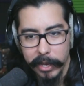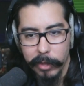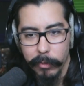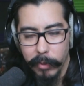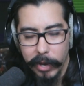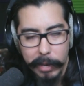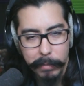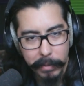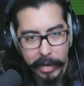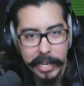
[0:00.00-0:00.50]
By
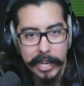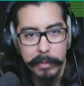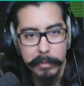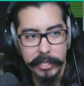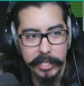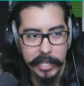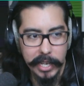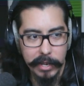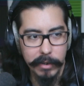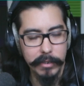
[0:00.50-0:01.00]
the way, my
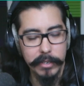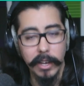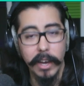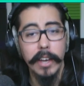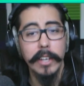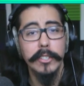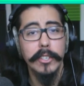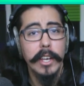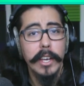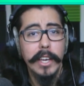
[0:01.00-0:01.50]
name is Dan
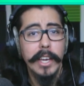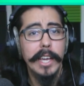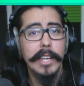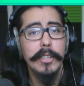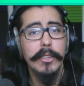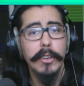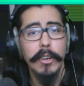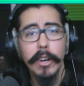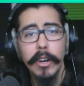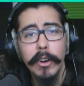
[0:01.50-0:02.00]
Otage,
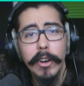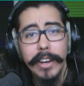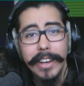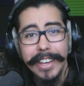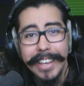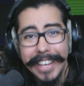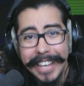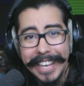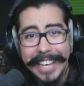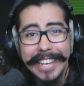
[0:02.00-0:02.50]
and you're
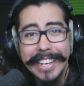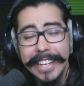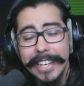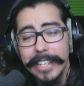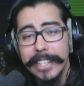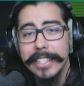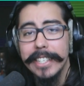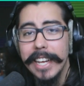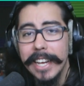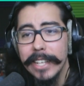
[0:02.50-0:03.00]

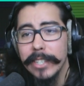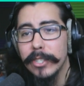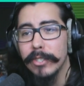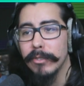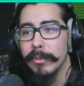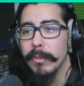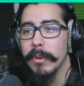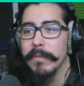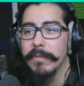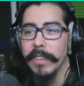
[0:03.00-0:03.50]
in
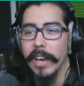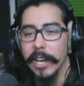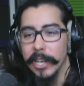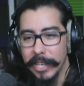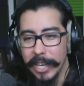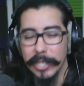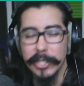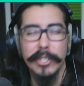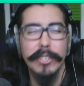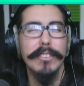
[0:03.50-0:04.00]
Dan's Stream of
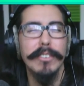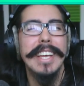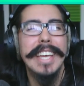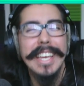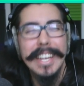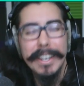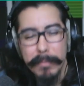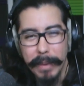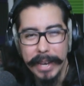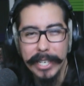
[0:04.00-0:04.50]
Thought. Yes, you're
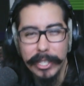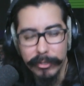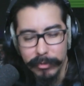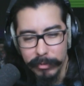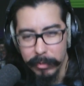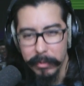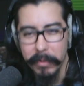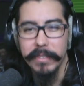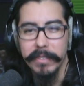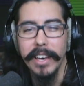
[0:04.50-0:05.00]
in my
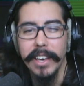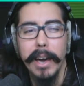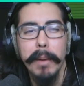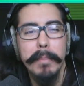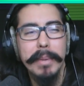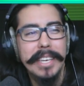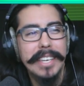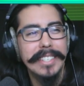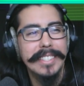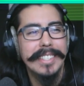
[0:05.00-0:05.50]
Stream of
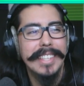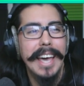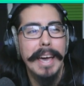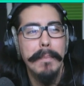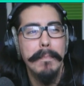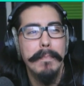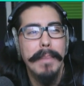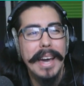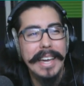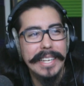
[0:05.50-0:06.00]
Thought because
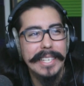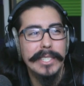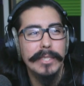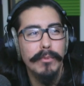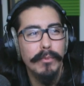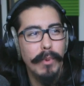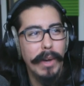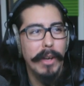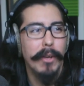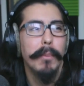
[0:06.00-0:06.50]
that might
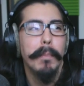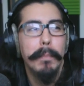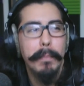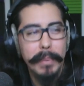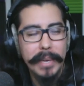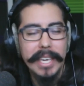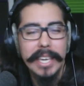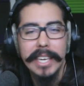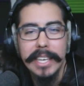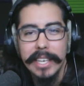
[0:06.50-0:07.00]
as well
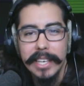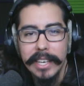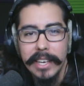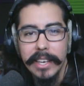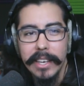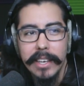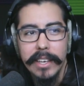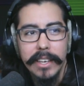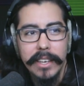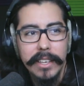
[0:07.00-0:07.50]

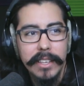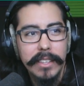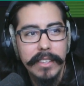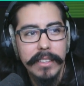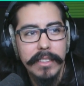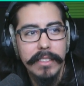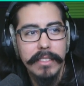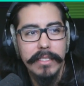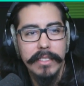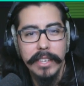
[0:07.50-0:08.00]
be
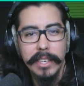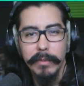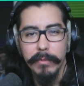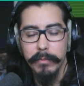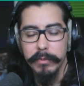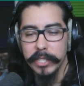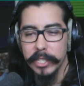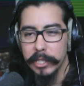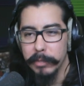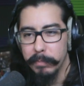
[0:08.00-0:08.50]
the
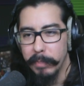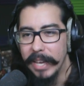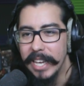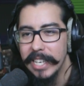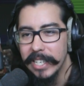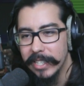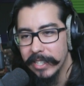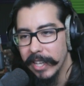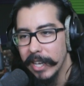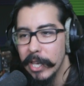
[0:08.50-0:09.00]

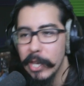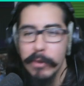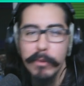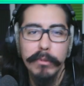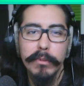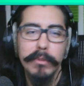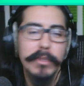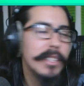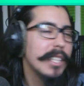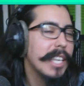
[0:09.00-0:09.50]
space that
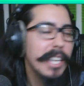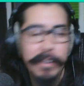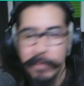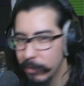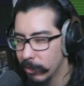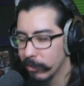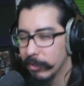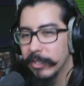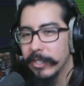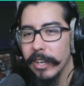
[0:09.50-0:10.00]
you
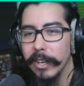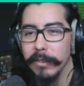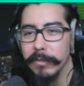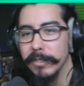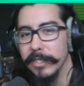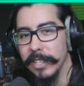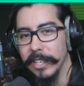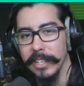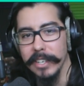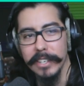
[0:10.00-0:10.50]
leave
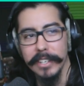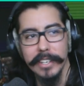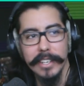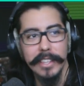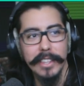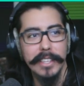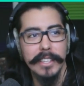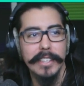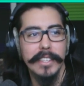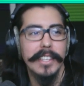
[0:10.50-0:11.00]
yourselves
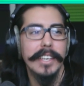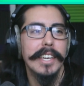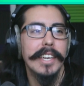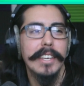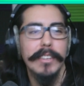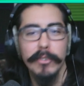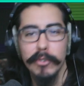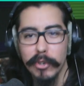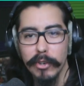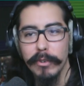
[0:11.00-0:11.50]
in
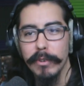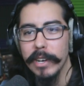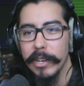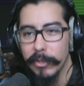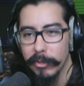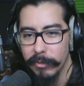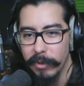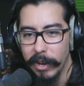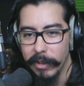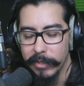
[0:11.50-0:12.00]
like
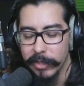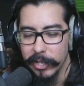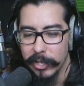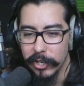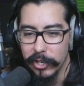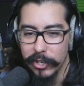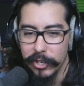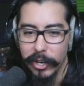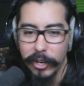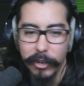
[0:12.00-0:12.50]
throughout
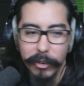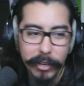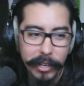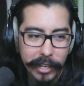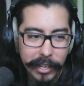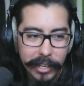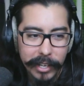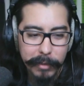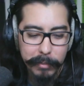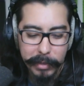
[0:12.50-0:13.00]
this show,
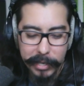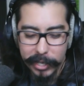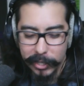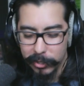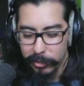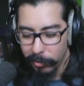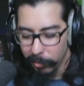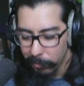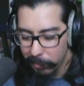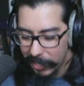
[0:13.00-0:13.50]

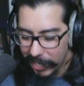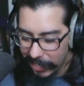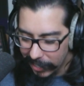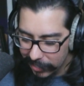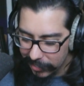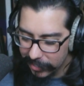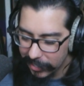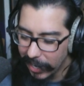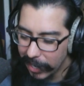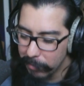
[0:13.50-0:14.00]
because you will be
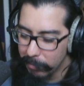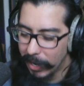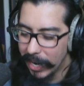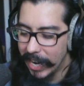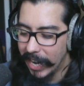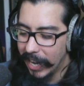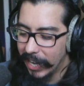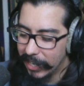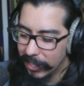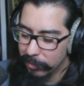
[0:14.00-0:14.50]
inside
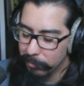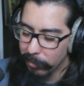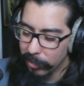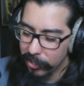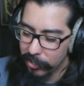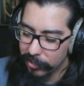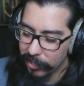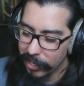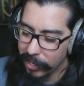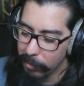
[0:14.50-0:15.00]
my head as
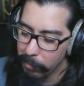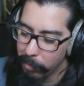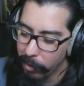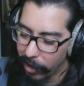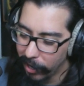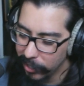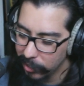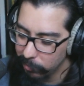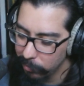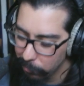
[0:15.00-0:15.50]
much as I can
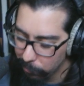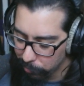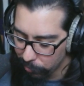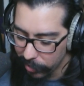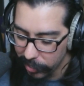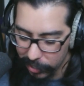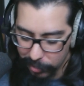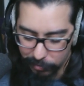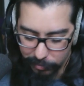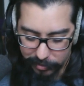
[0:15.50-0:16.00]
possibly
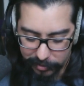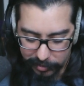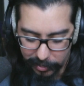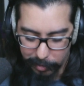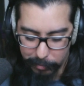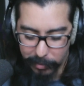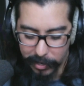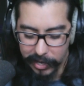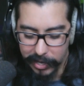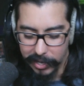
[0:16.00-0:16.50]
bring you
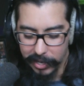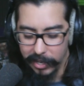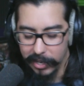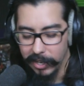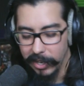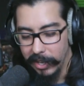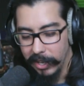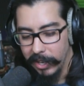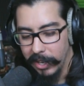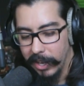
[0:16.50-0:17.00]
inside my
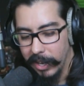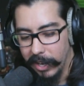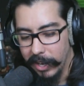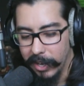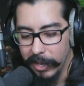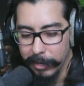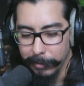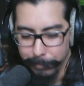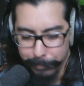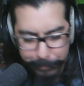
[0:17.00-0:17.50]
head.
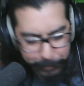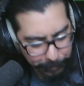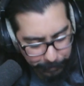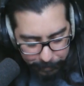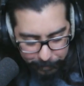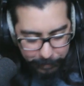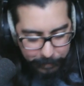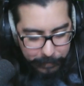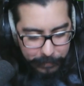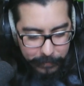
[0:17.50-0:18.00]
I'm